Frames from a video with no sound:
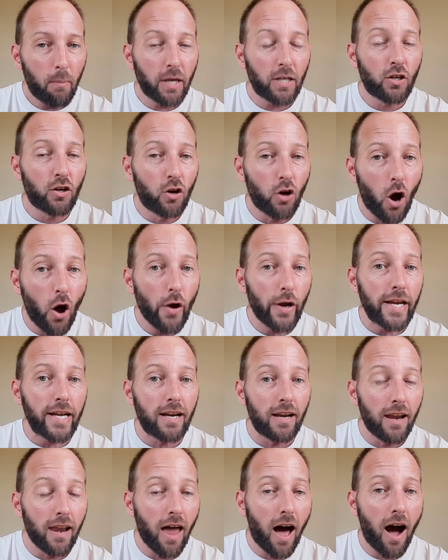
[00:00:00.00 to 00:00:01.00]
but
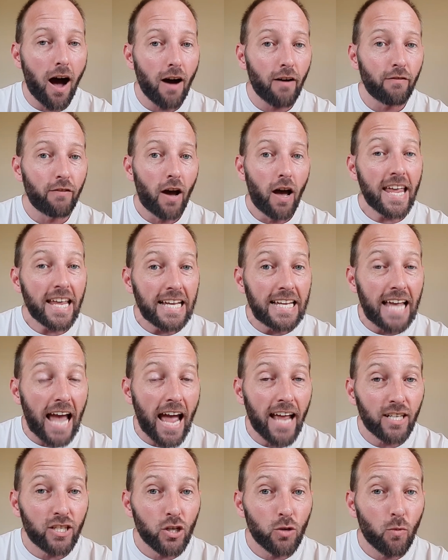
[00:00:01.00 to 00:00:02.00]
going live,
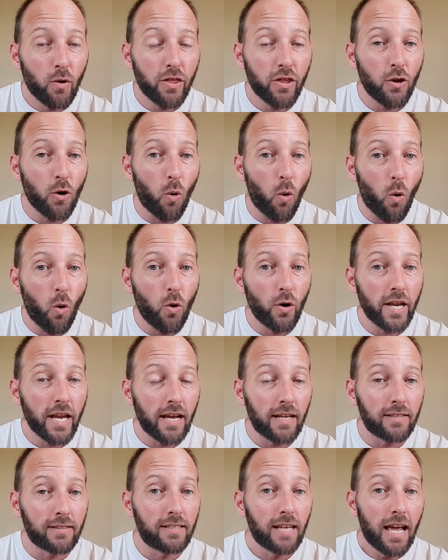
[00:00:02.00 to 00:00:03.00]
engaging with your
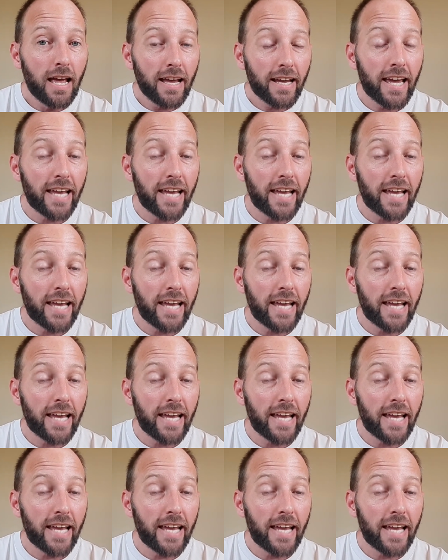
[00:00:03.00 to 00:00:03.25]
audience,